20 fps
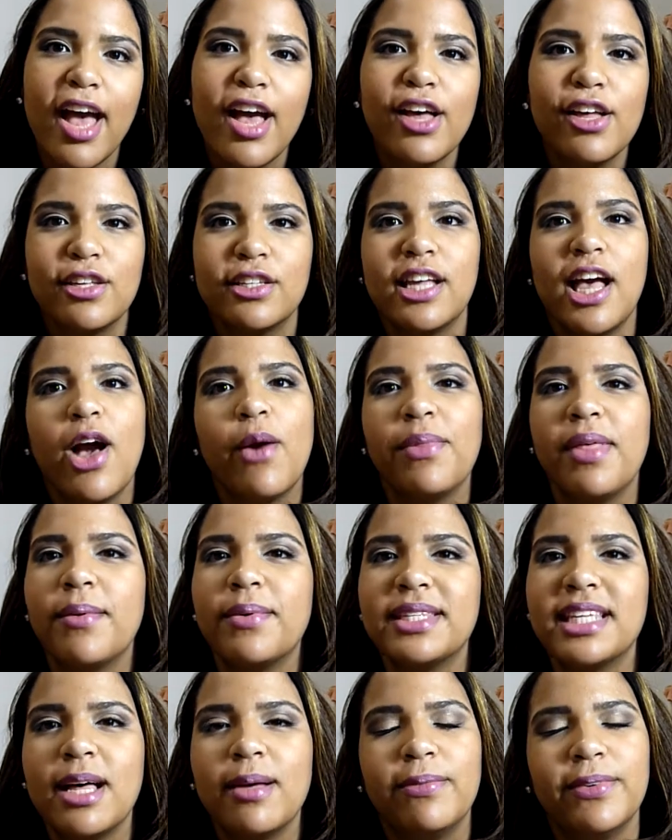So I hope that
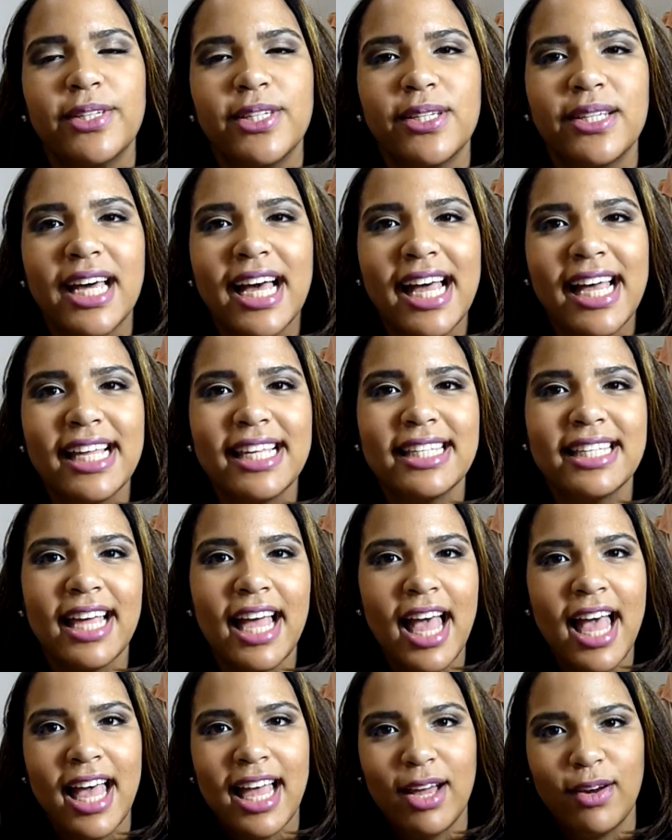was helpful to you guys.
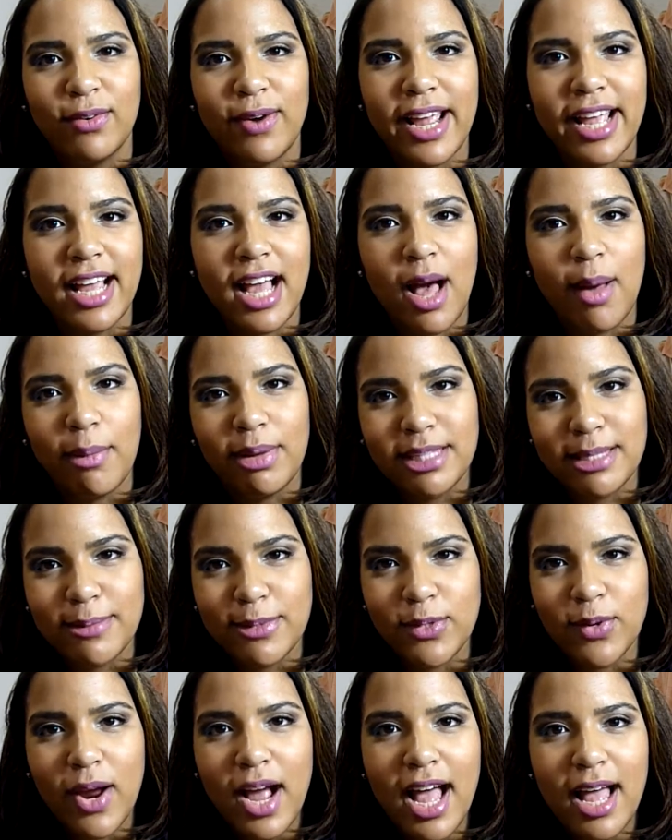Rate, comment,
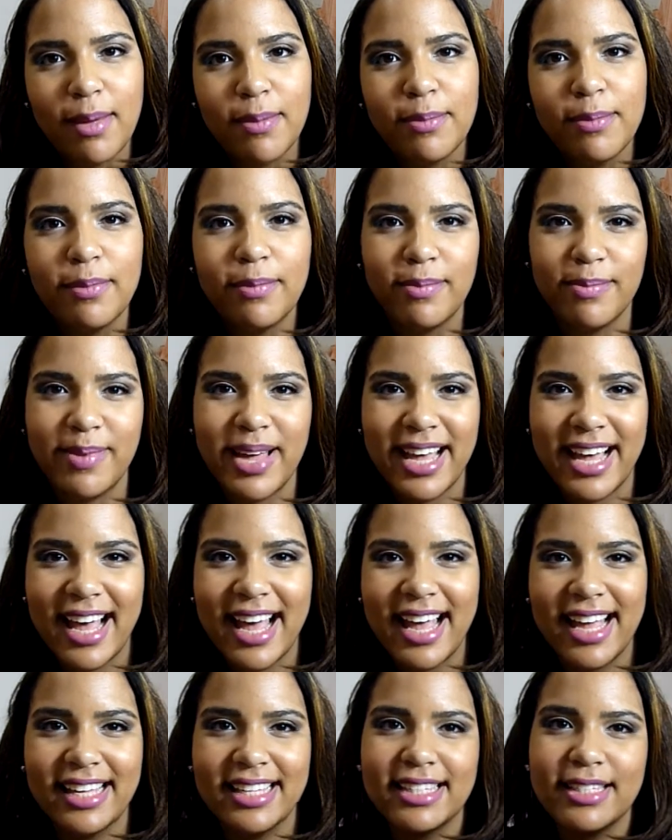subscribe. Bye
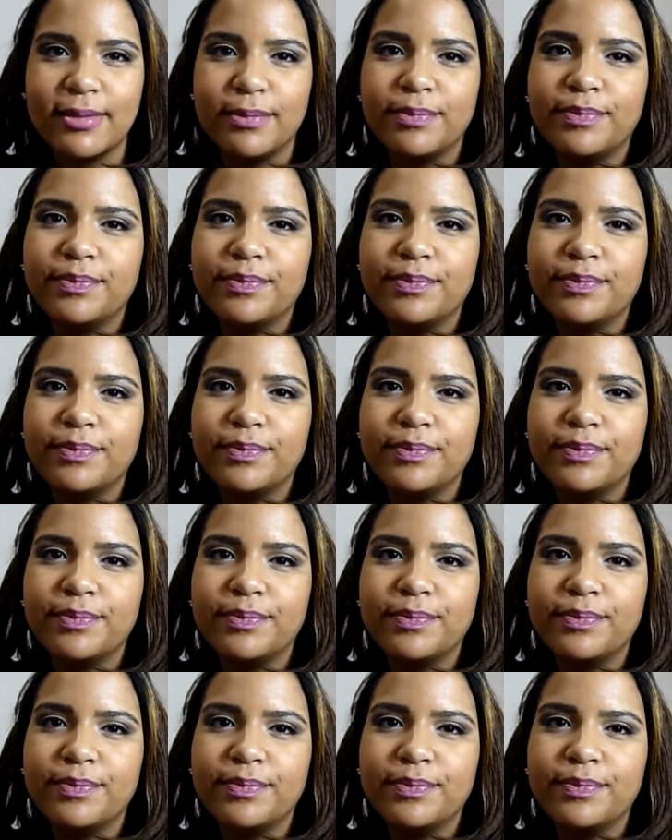guys.